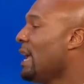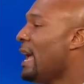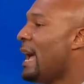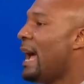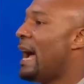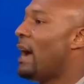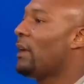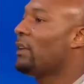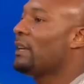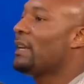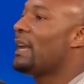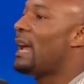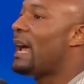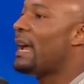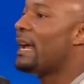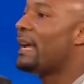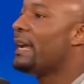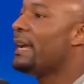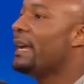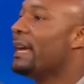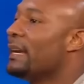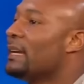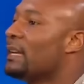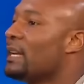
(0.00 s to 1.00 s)
How did I
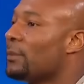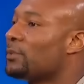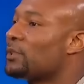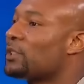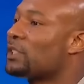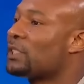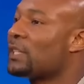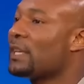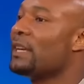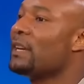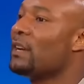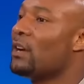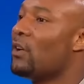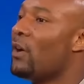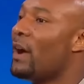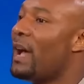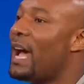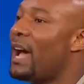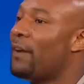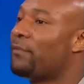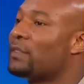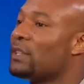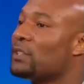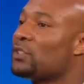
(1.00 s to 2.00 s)
end up single
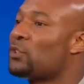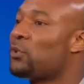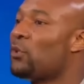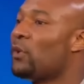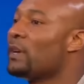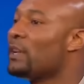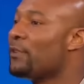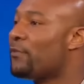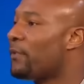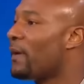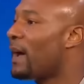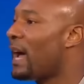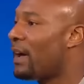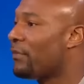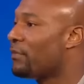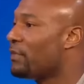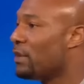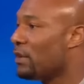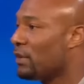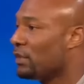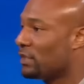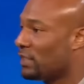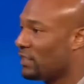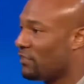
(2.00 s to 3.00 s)
after twenty-five
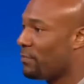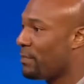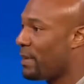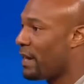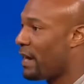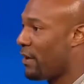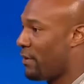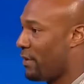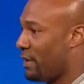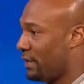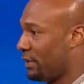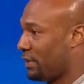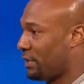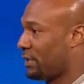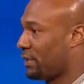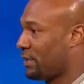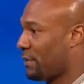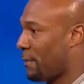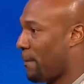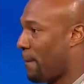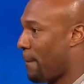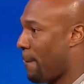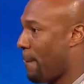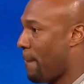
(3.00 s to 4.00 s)
years of marriage?
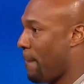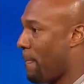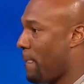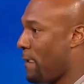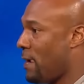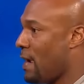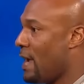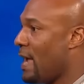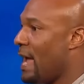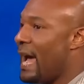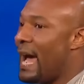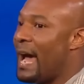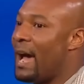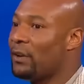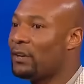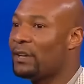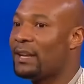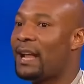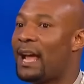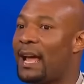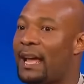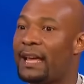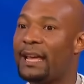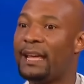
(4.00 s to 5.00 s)
How
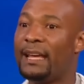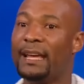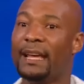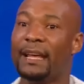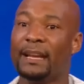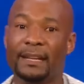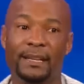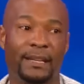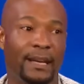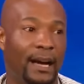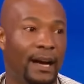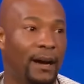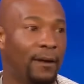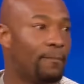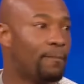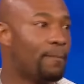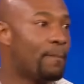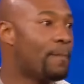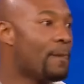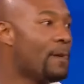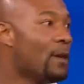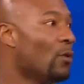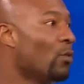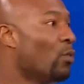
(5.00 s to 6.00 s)
did I end up
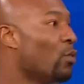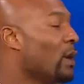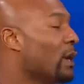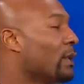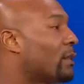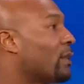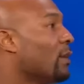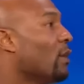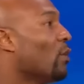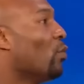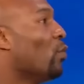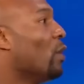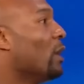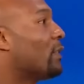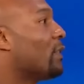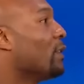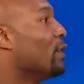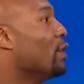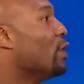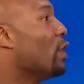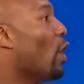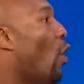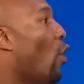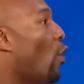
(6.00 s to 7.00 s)
with, with
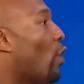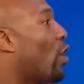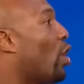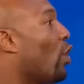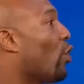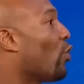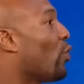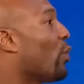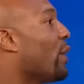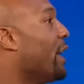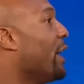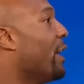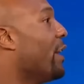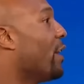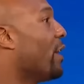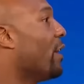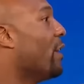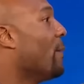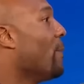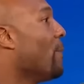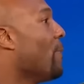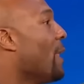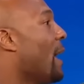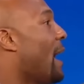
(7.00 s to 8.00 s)
no
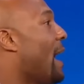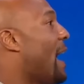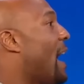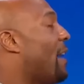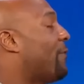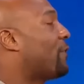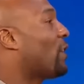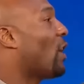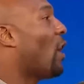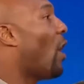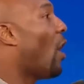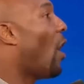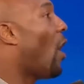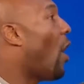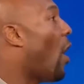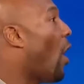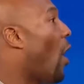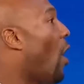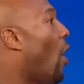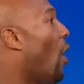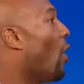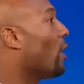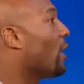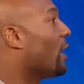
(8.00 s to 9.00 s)
career after
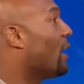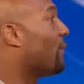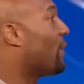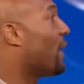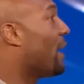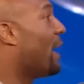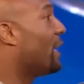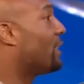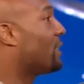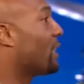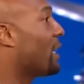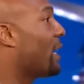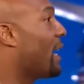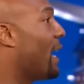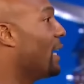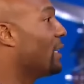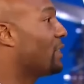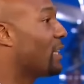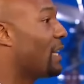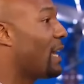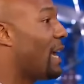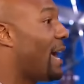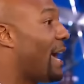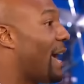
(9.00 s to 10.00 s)
all of the
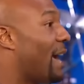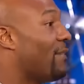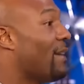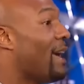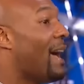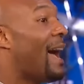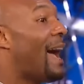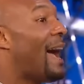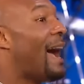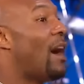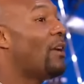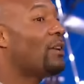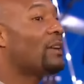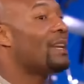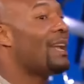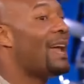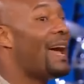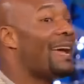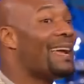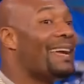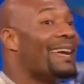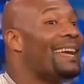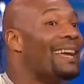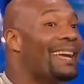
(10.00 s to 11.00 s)
education I have? How did
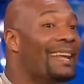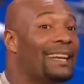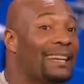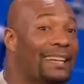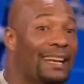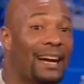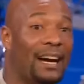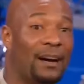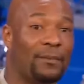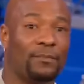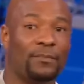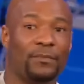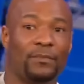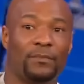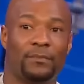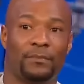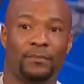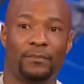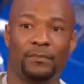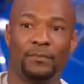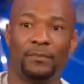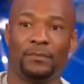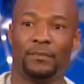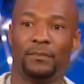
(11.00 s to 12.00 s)
I end up
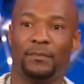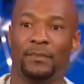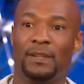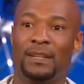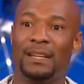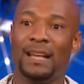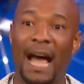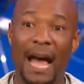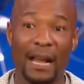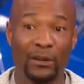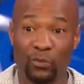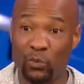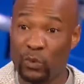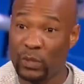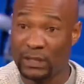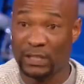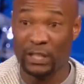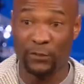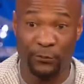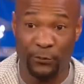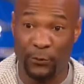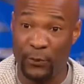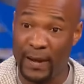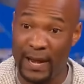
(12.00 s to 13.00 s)
not with
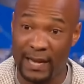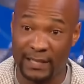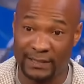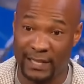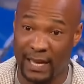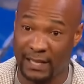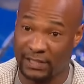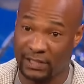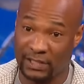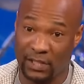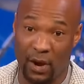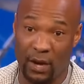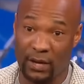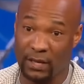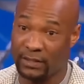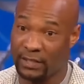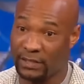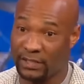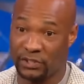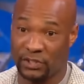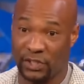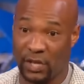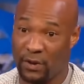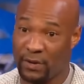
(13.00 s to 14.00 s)
the friends I started
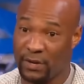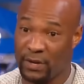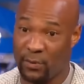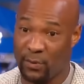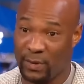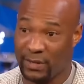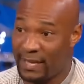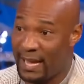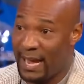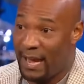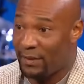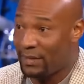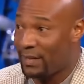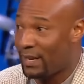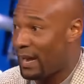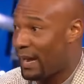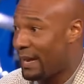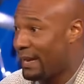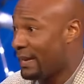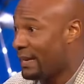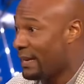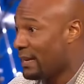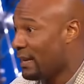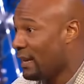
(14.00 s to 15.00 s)
this journey with? How did
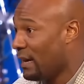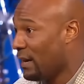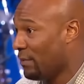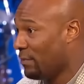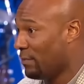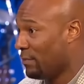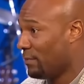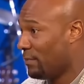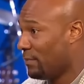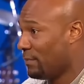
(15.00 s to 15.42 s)
I end up